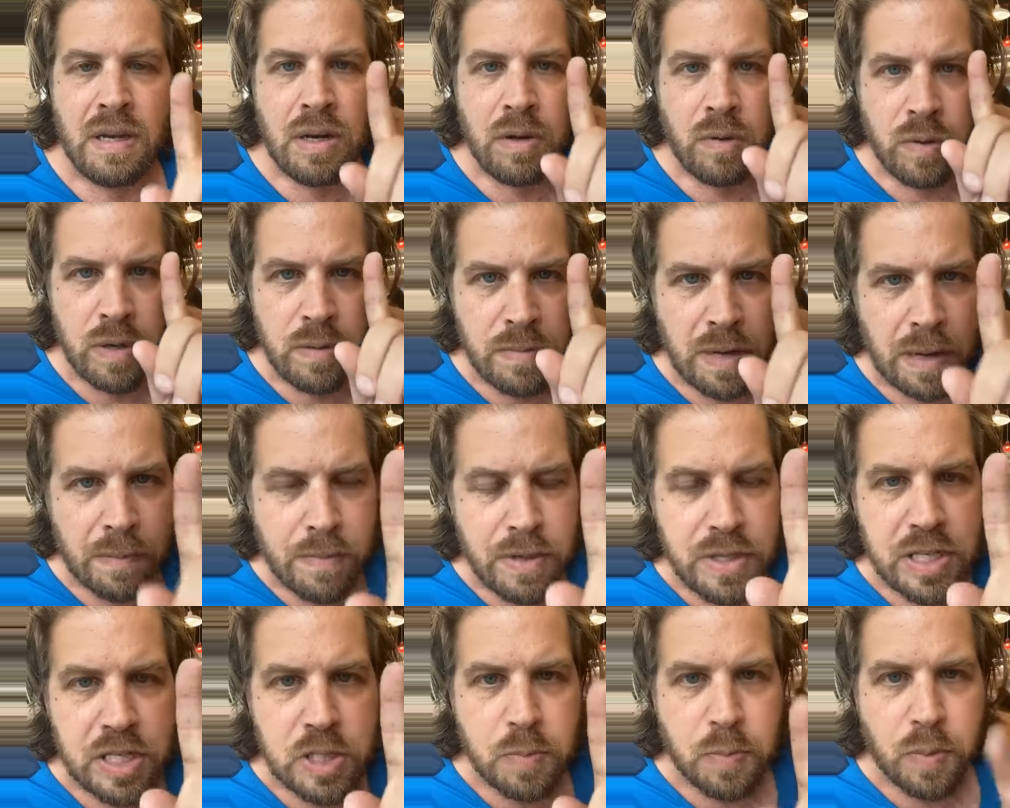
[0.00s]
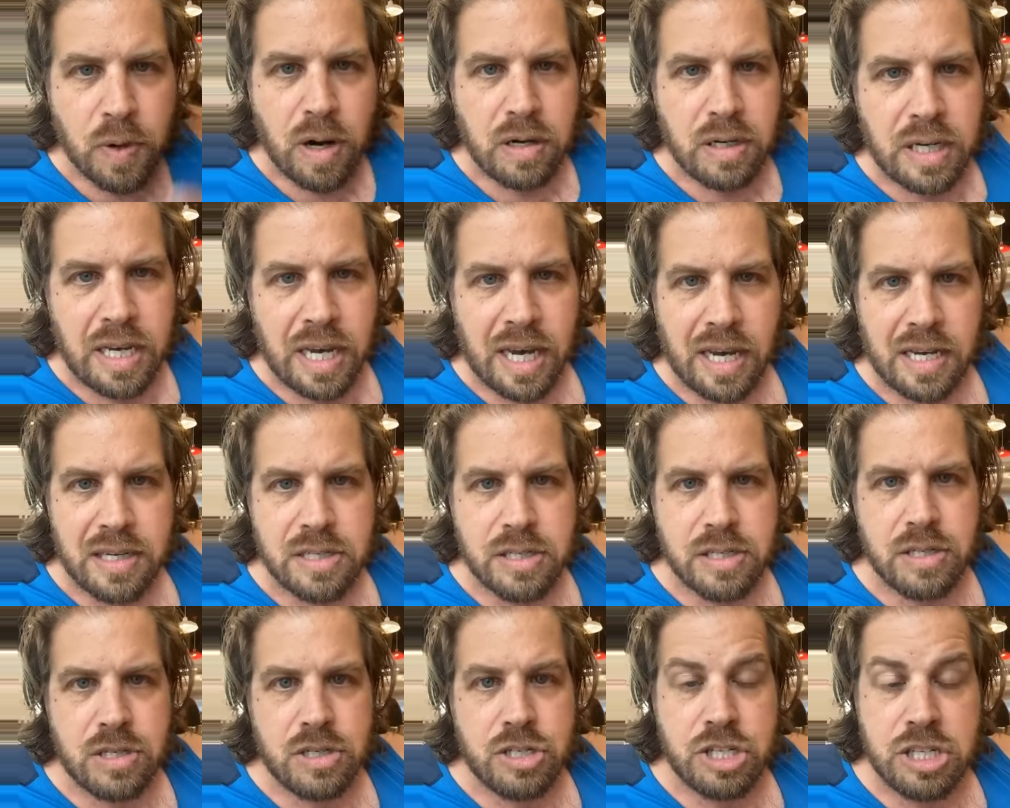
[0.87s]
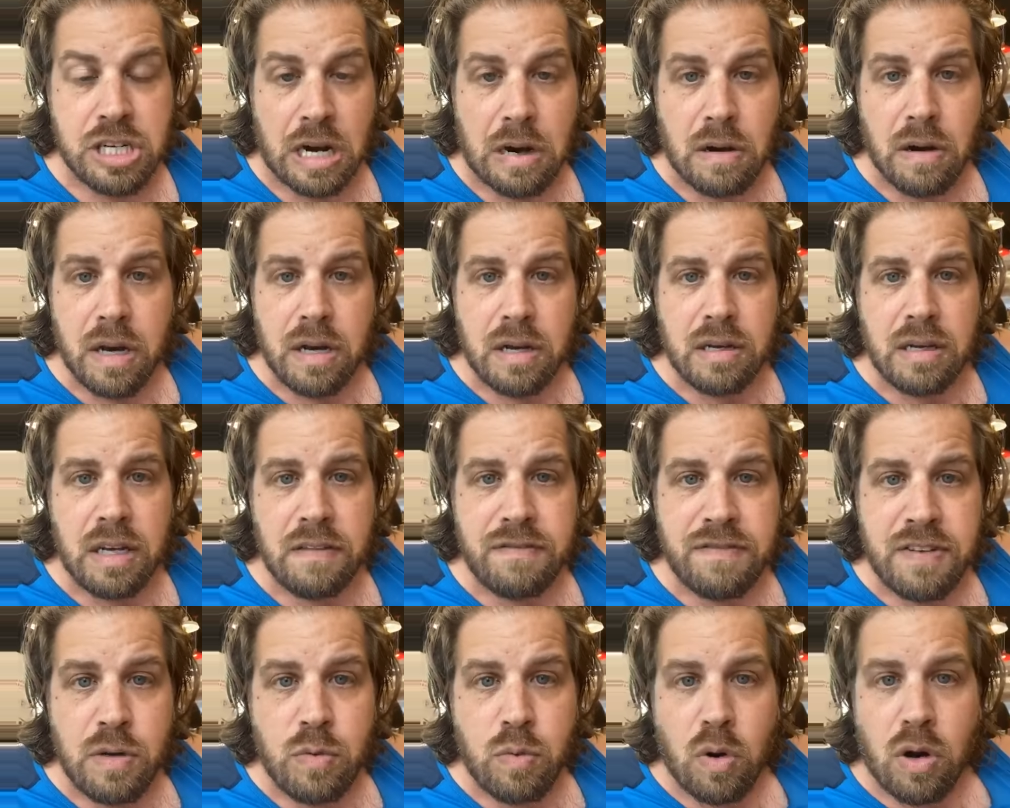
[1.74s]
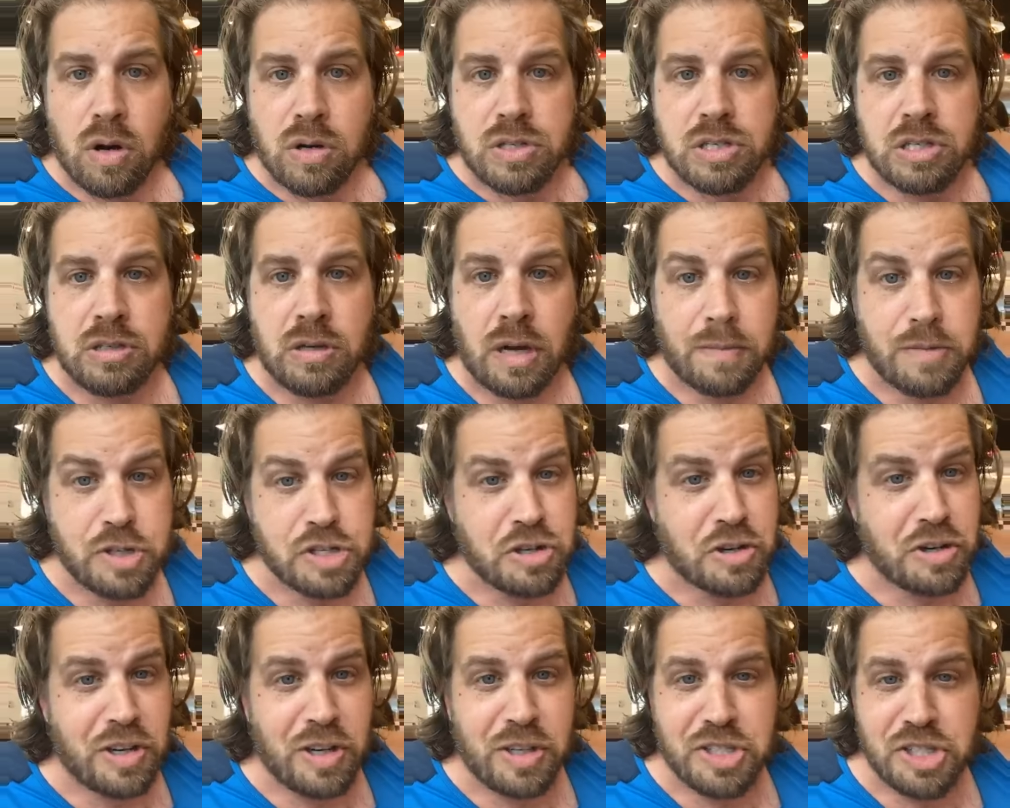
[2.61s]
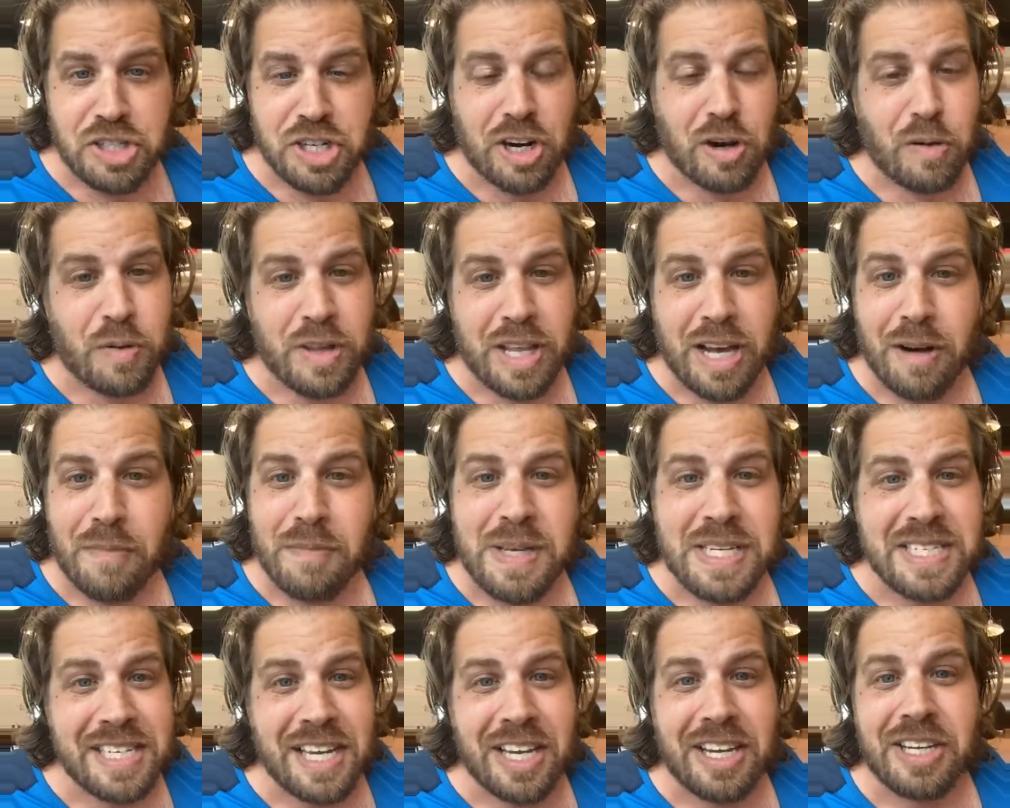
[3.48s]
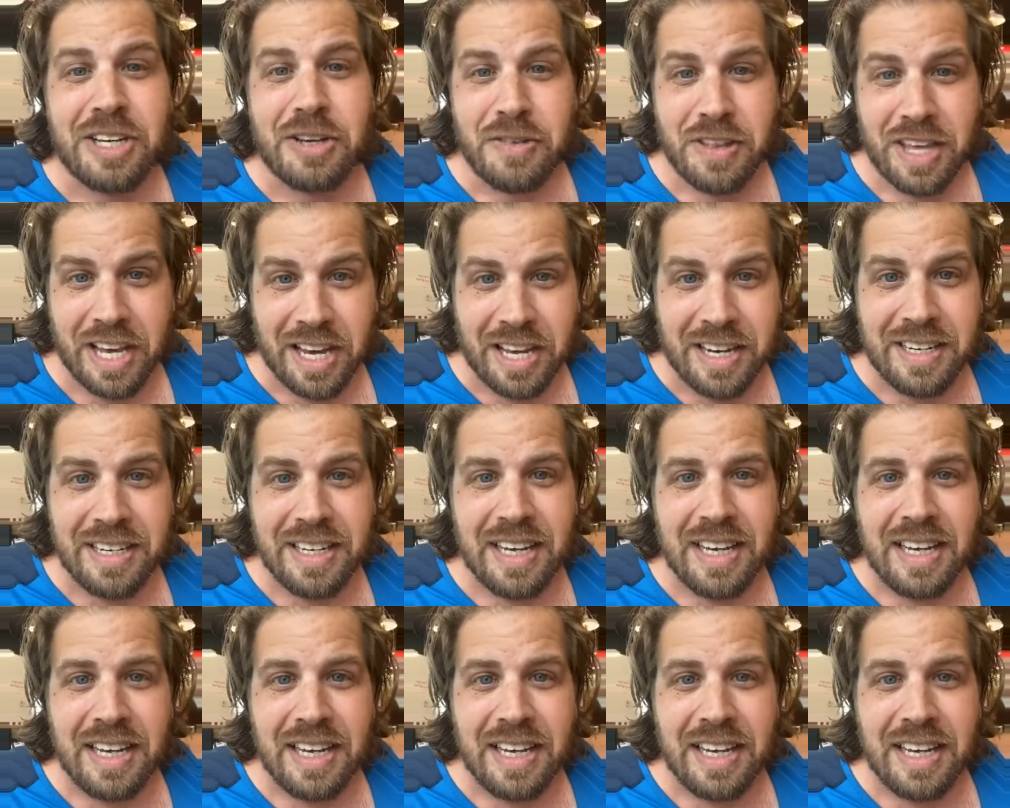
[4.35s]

Remember this broadcast. Share it if you want to. I'm sure it'll share it without me telling you that.